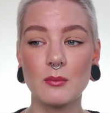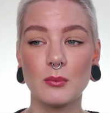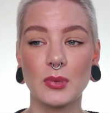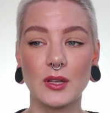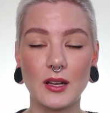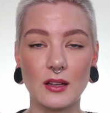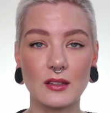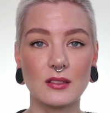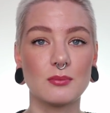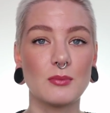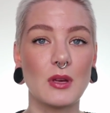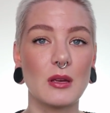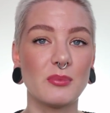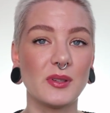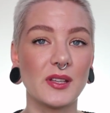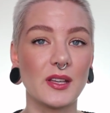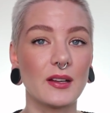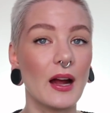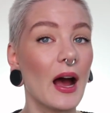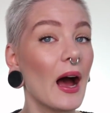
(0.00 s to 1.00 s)
because
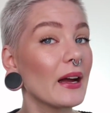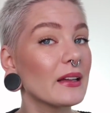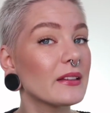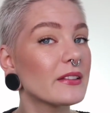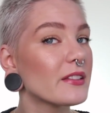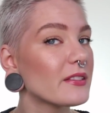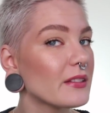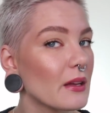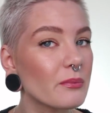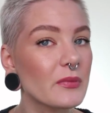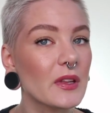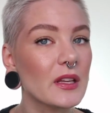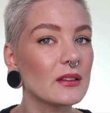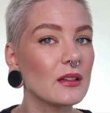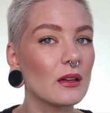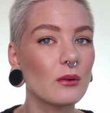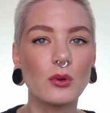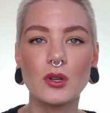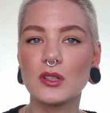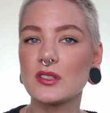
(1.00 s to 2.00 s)
maybe it hides something
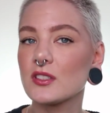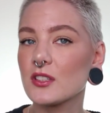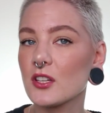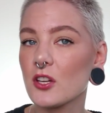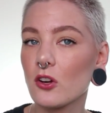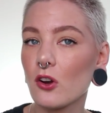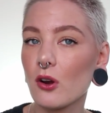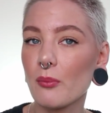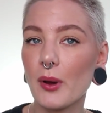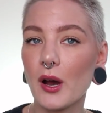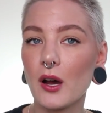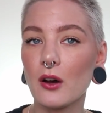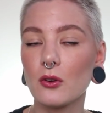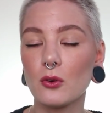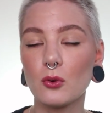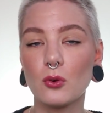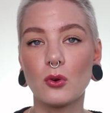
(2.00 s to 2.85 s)
they were insecure about,